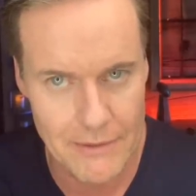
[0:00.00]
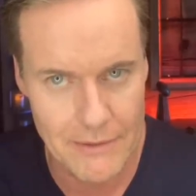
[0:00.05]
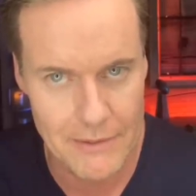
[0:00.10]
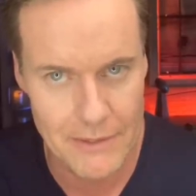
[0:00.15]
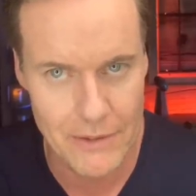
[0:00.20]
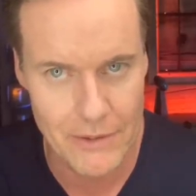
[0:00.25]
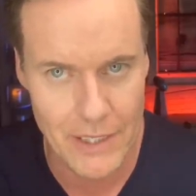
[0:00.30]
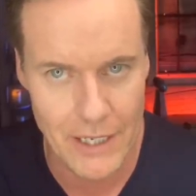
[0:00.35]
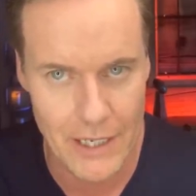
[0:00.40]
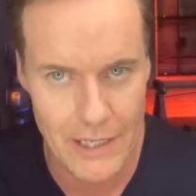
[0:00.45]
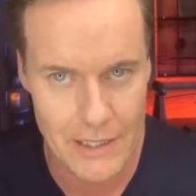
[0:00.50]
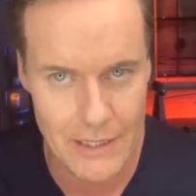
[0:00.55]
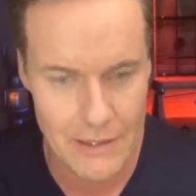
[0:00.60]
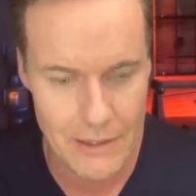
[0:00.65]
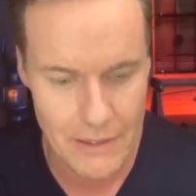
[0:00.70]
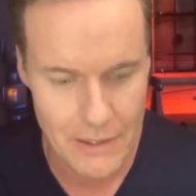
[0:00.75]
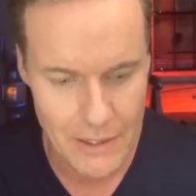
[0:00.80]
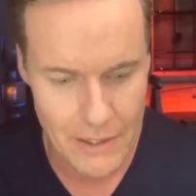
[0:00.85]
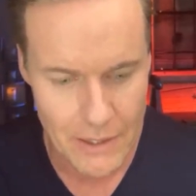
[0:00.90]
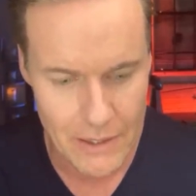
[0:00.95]
You gotta
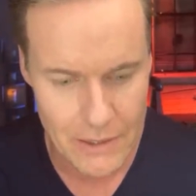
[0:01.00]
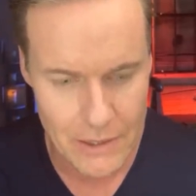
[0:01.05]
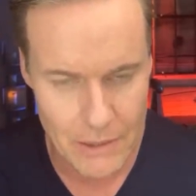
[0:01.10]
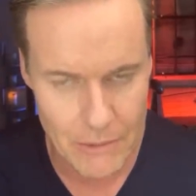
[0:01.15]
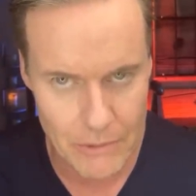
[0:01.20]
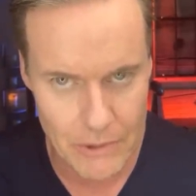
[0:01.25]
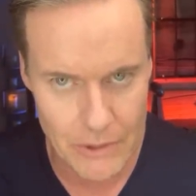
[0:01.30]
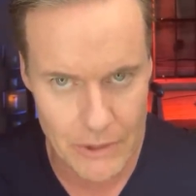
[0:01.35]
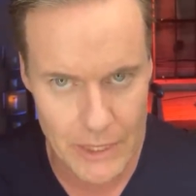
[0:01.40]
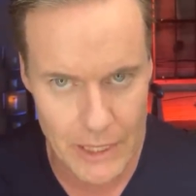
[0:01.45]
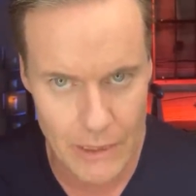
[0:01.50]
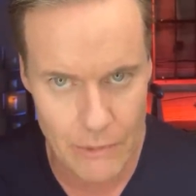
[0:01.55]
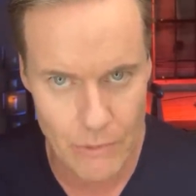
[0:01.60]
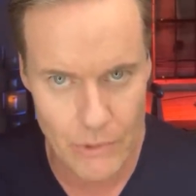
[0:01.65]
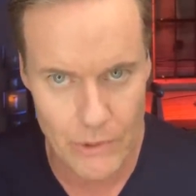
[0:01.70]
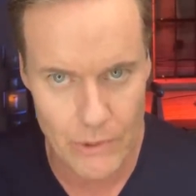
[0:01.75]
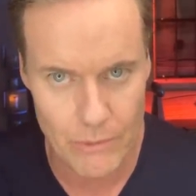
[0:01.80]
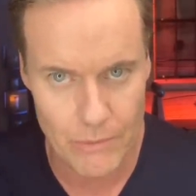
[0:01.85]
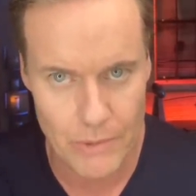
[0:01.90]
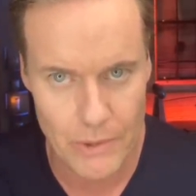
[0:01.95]
communicate
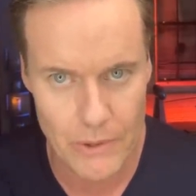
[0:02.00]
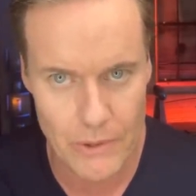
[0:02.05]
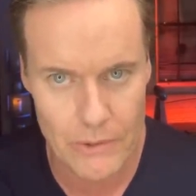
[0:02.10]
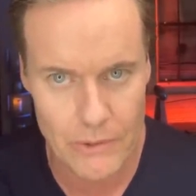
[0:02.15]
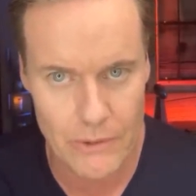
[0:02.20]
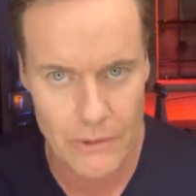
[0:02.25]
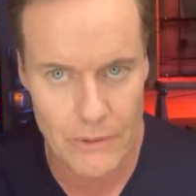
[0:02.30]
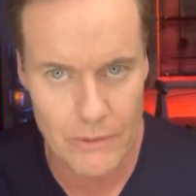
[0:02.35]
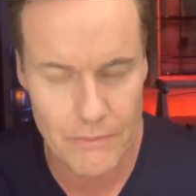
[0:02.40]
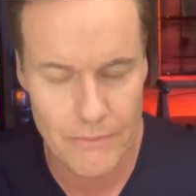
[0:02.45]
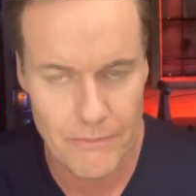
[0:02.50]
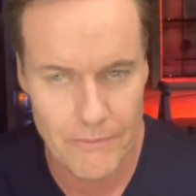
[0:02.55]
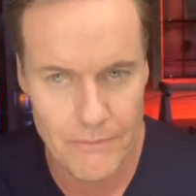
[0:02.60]
with your partner.